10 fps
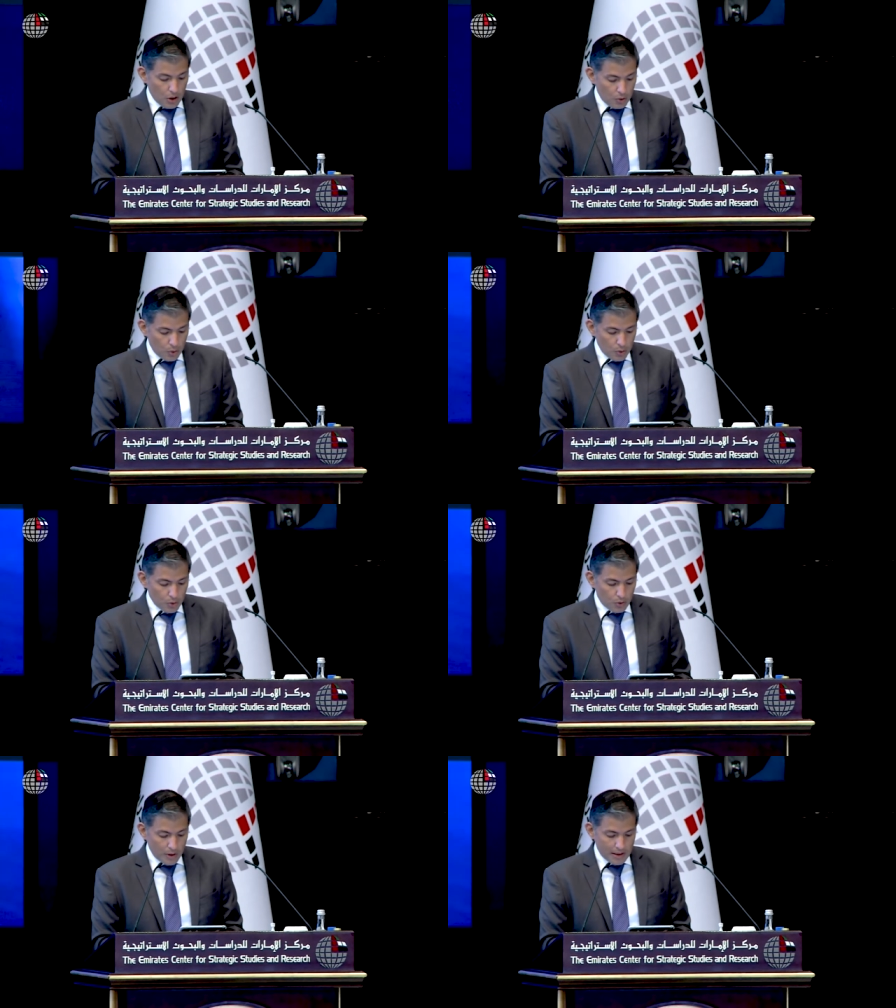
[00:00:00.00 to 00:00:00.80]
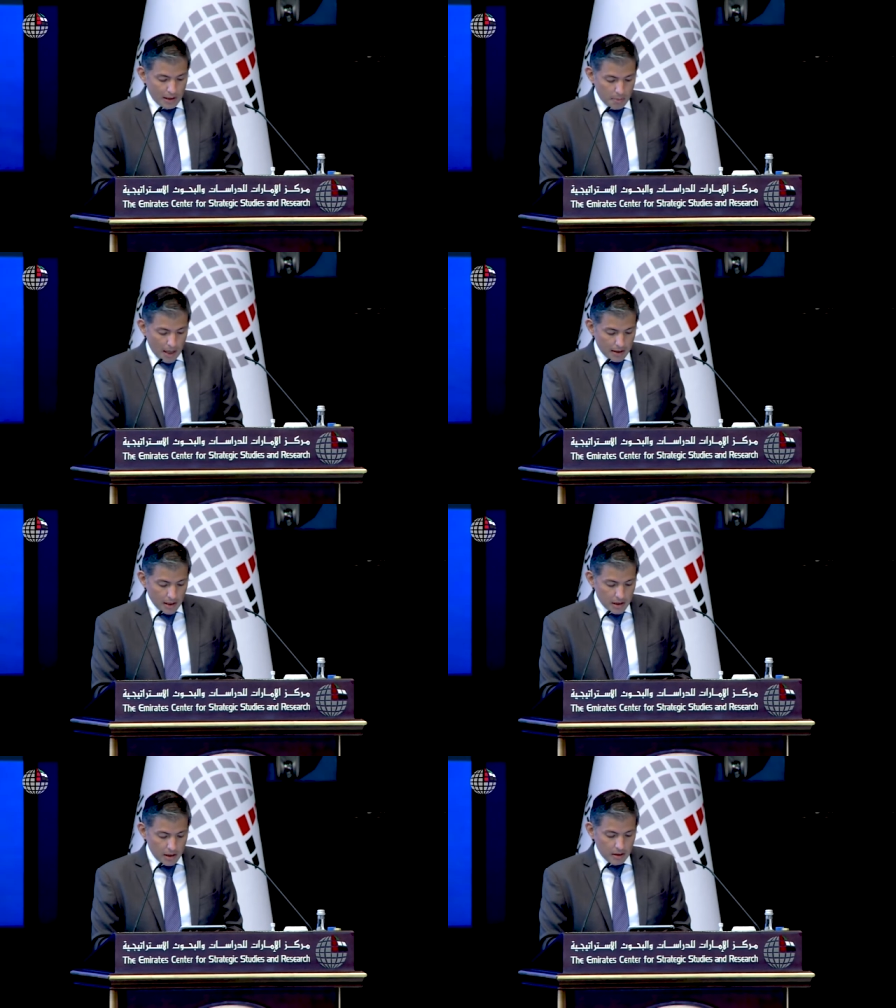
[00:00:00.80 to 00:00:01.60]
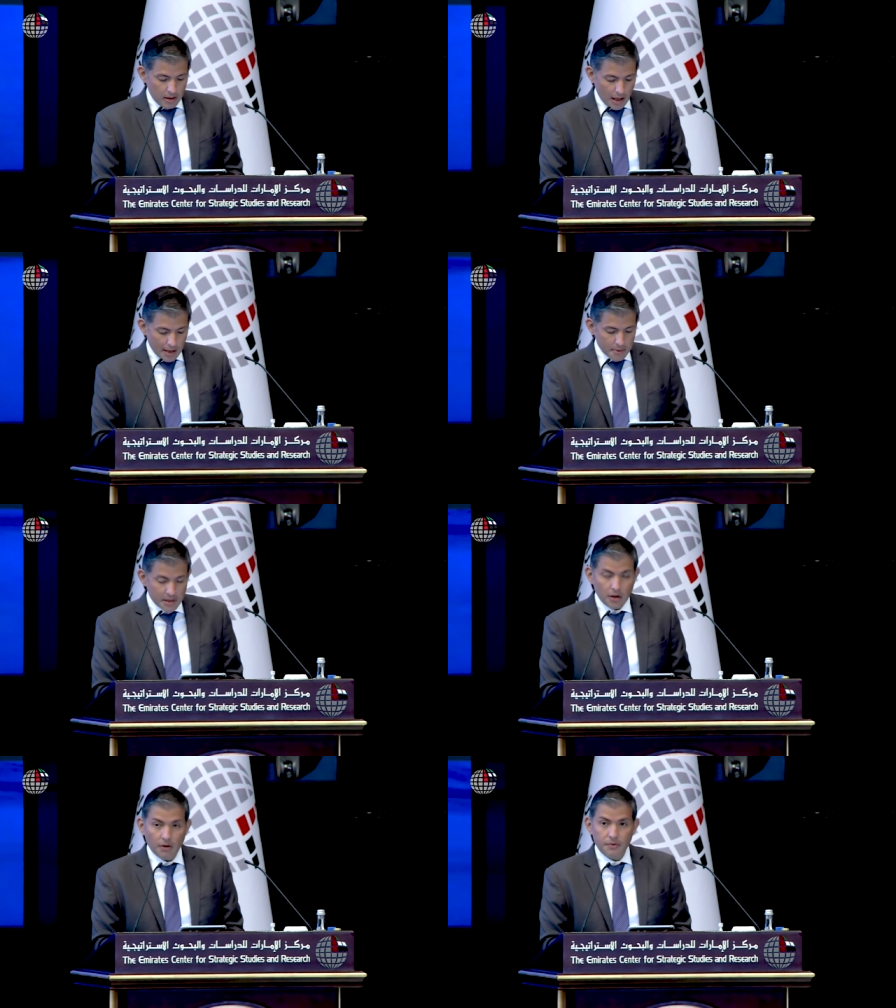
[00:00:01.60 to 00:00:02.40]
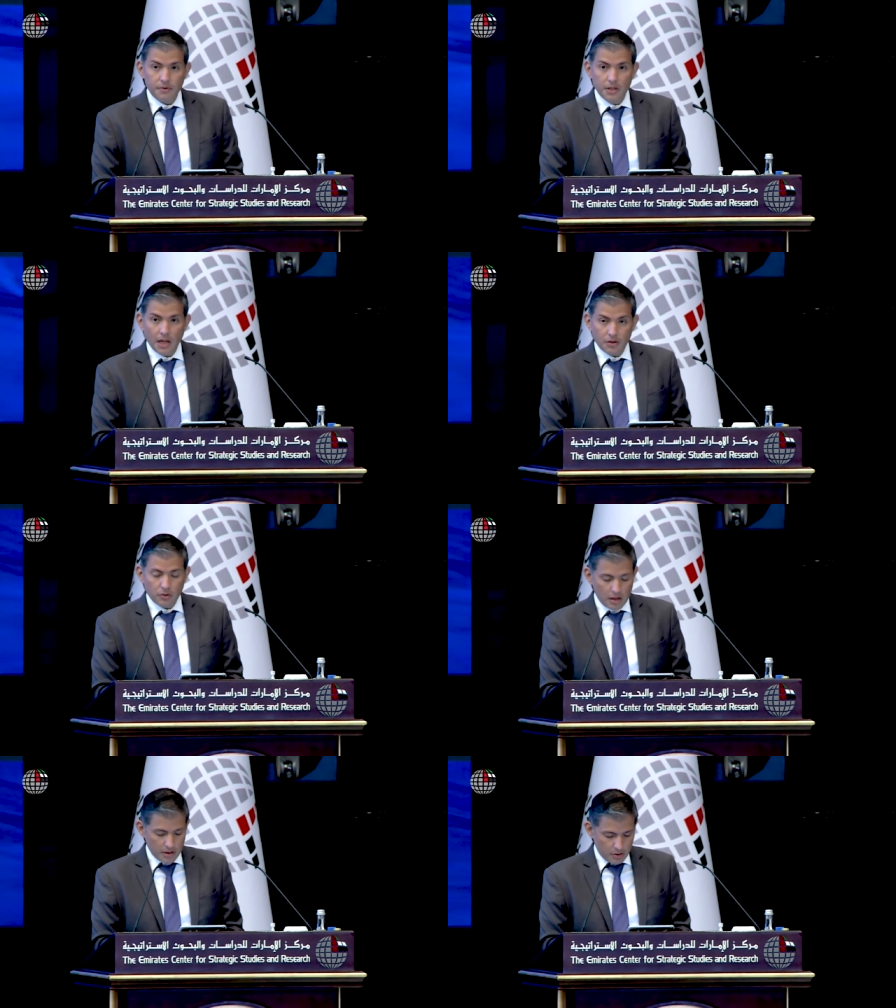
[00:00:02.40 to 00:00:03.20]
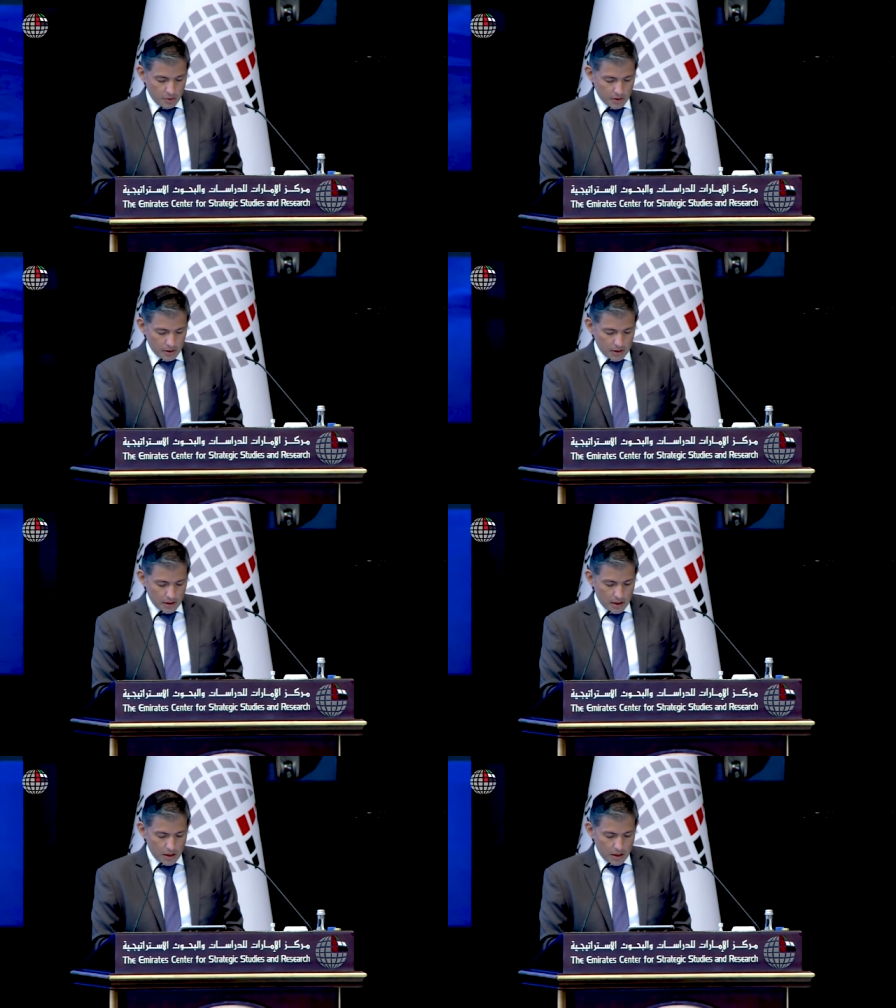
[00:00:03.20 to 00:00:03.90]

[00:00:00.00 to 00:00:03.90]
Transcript: due to its advantage in terms of natural resources,